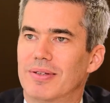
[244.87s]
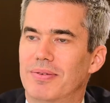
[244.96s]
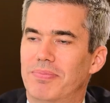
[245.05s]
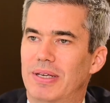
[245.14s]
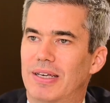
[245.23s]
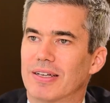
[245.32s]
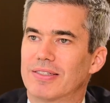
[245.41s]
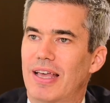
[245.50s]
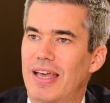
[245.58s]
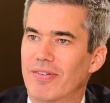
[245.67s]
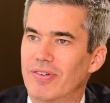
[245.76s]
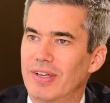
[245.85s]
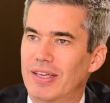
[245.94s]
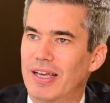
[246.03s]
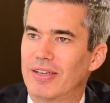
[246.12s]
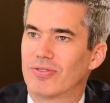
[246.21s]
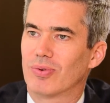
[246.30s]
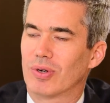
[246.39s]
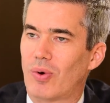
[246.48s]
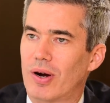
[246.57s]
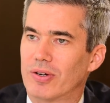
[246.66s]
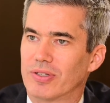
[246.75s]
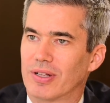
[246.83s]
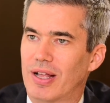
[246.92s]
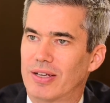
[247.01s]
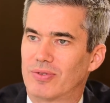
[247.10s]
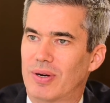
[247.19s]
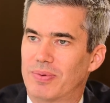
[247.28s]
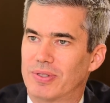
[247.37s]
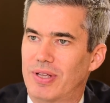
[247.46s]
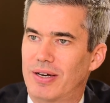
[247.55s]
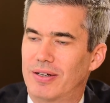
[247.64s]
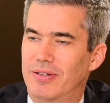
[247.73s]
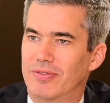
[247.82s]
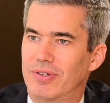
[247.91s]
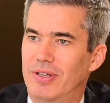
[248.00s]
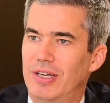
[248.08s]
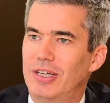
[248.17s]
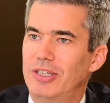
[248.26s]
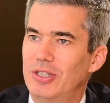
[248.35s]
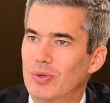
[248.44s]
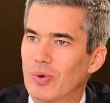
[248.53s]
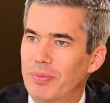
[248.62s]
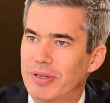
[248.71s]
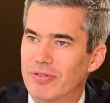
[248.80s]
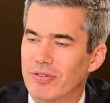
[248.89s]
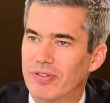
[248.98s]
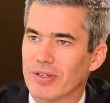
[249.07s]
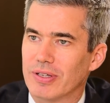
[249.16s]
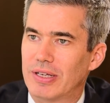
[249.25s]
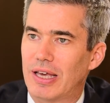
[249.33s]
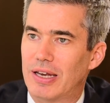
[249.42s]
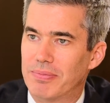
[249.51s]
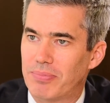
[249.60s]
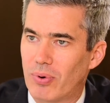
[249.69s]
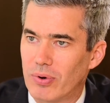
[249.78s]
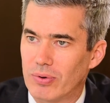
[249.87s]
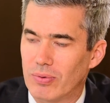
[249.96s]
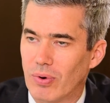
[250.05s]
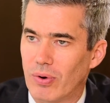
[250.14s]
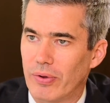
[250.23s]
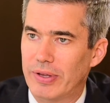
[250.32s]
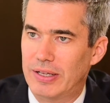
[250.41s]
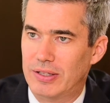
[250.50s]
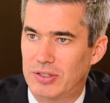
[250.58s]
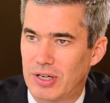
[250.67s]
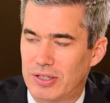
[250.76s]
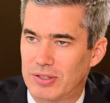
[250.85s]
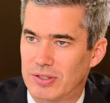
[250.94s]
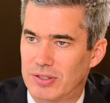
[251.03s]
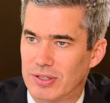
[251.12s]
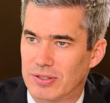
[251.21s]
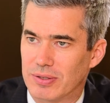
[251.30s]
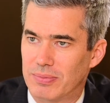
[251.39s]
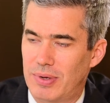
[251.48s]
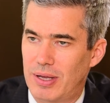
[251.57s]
Because every case requires a class representative, you will be fulfilling an important role in the justice system,